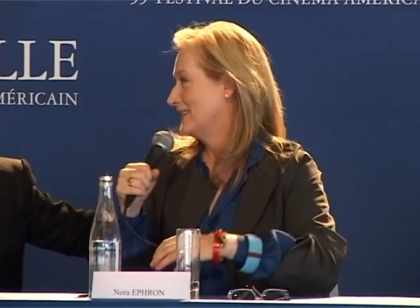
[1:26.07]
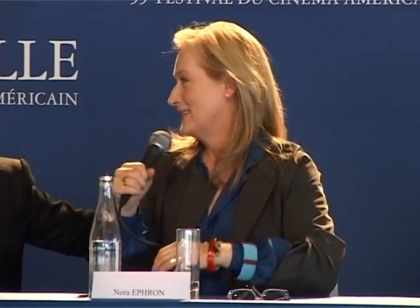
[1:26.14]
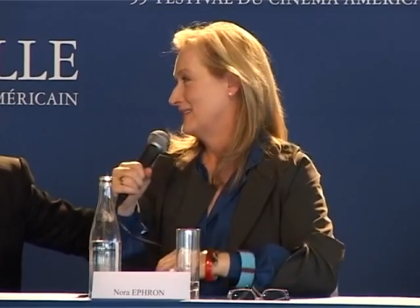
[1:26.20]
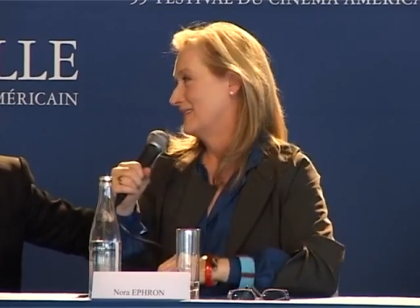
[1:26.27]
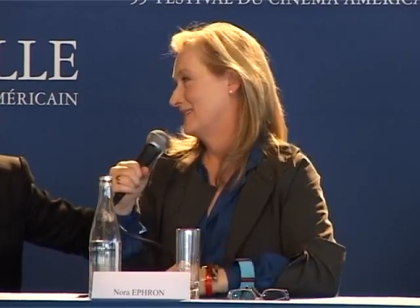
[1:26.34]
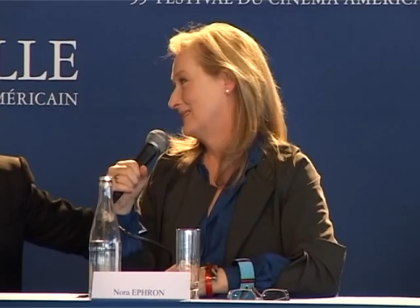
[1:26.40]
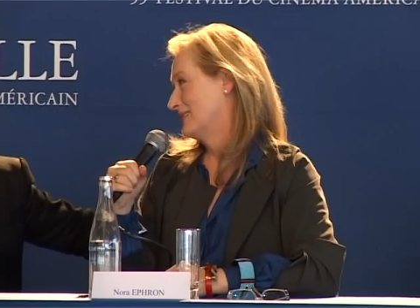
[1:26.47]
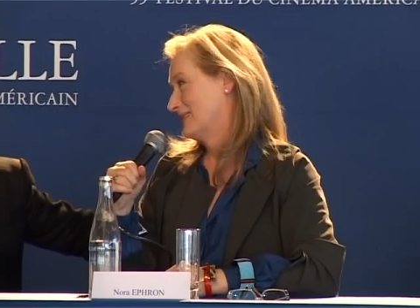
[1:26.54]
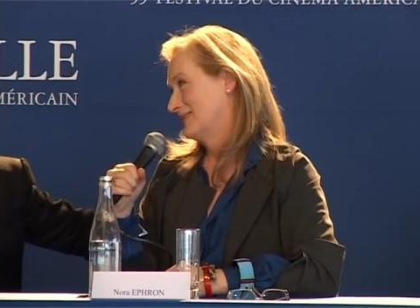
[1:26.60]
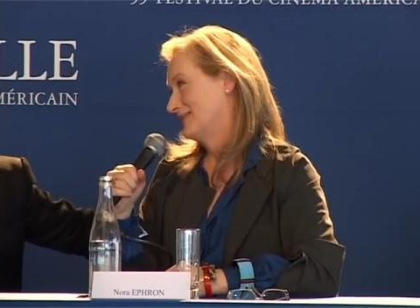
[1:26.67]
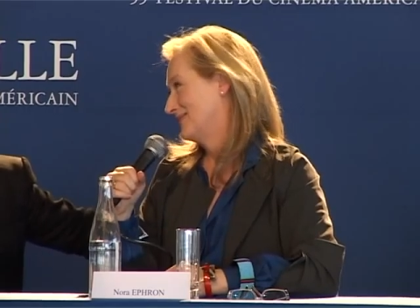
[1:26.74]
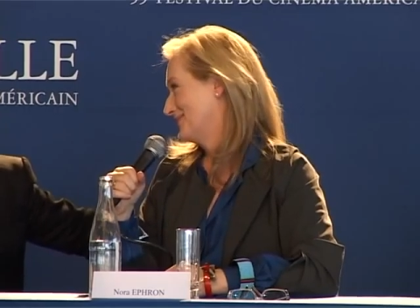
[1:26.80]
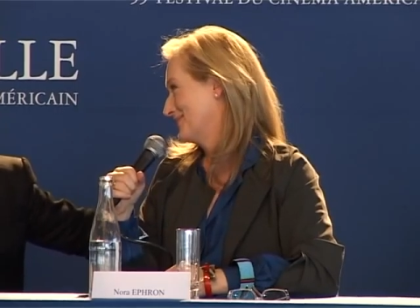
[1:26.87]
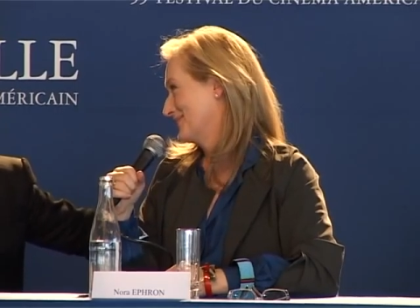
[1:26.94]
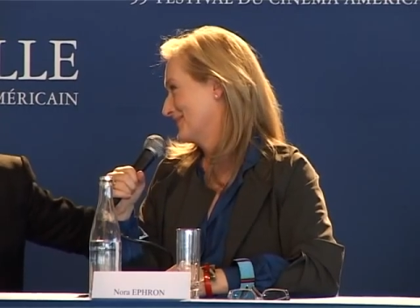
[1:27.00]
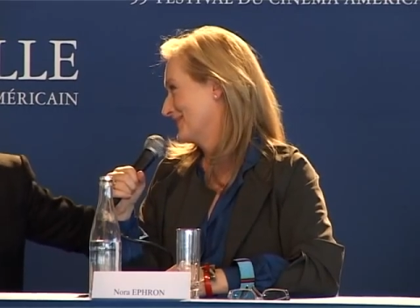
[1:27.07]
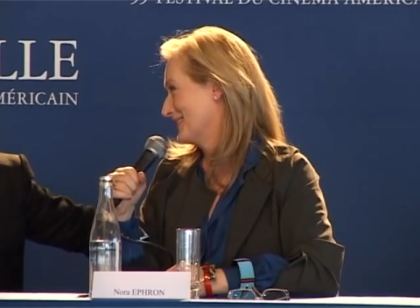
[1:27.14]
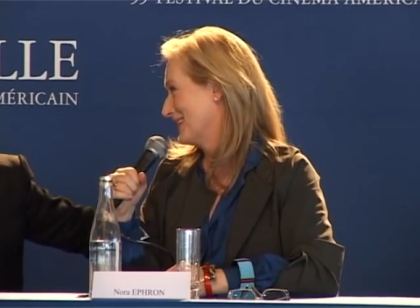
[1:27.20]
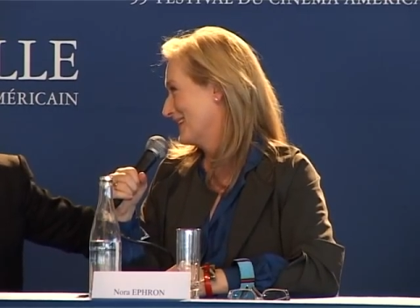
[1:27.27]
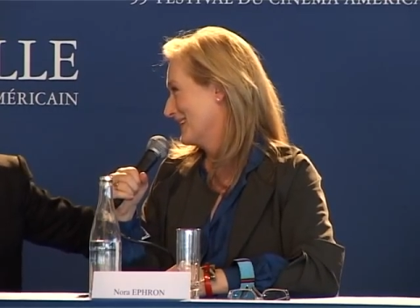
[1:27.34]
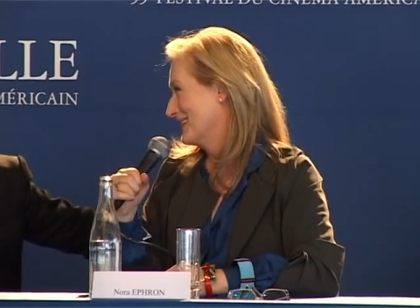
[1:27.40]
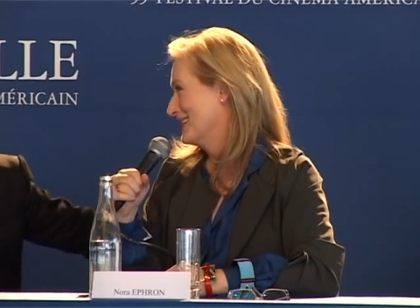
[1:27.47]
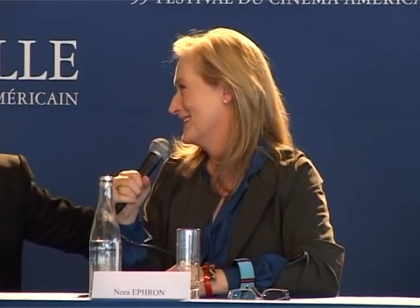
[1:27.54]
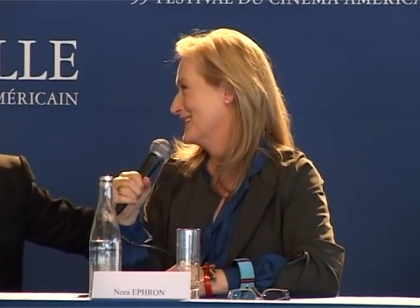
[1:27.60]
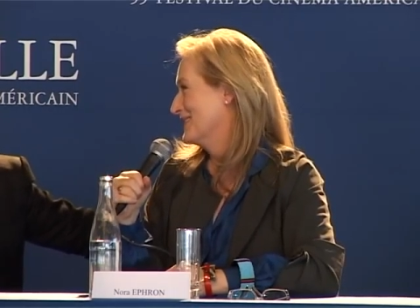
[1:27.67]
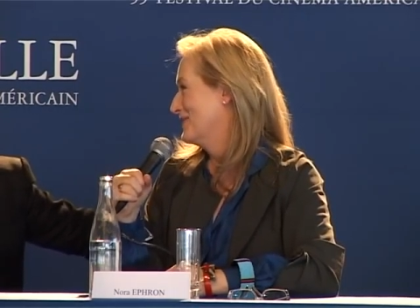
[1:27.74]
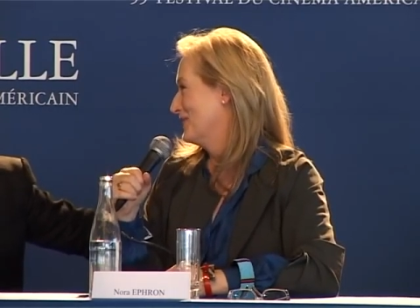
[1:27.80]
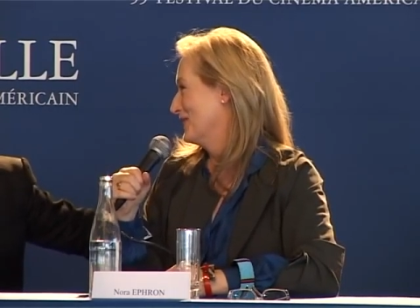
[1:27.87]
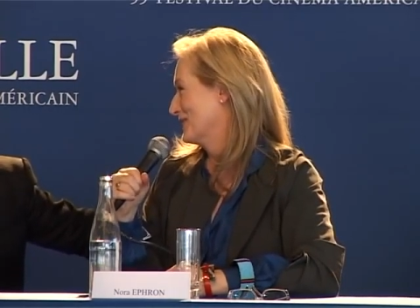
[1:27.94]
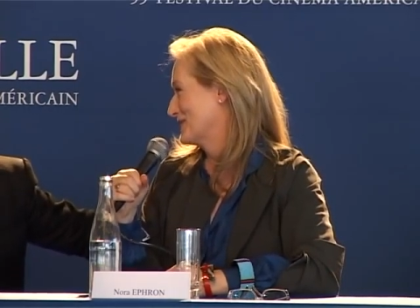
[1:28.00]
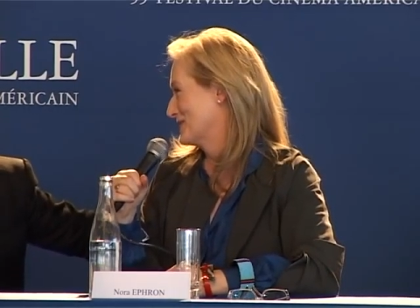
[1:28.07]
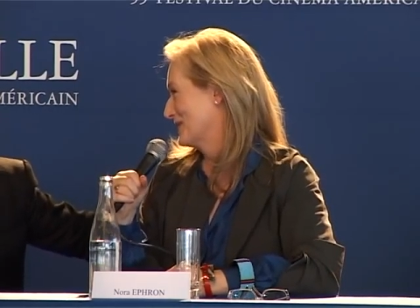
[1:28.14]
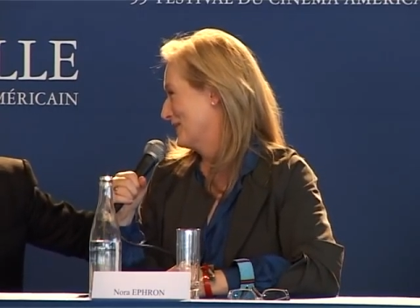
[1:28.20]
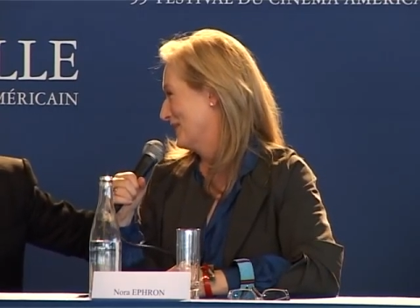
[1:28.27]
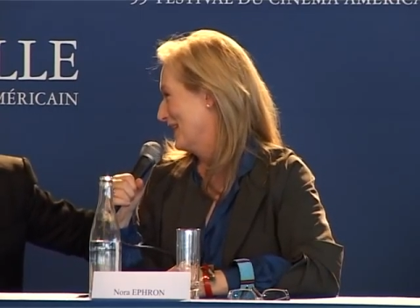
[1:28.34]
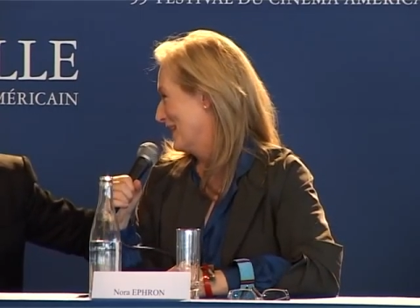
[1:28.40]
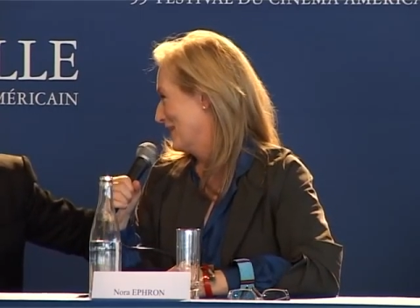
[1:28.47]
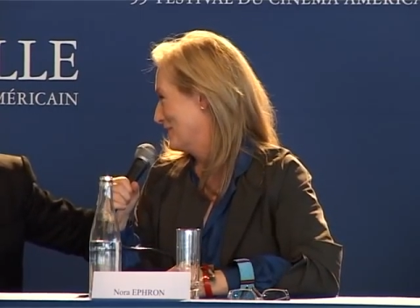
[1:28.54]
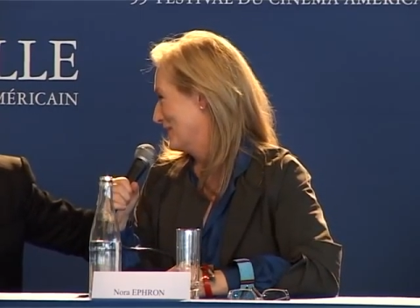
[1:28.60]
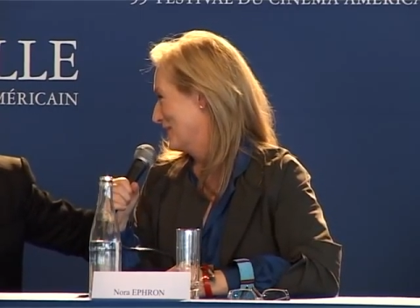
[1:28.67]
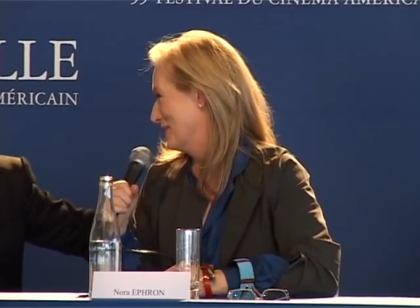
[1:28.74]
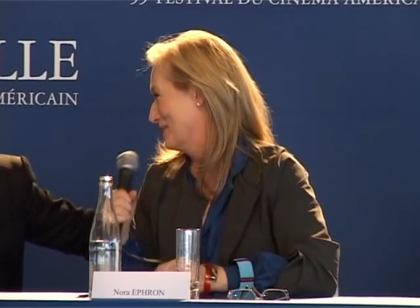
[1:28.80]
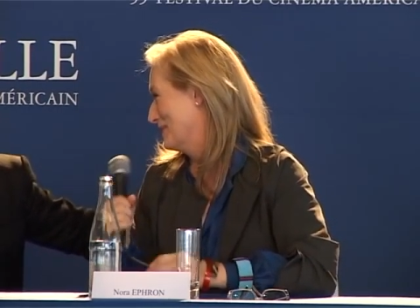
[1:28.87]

Uh, then I didn't feel so happy.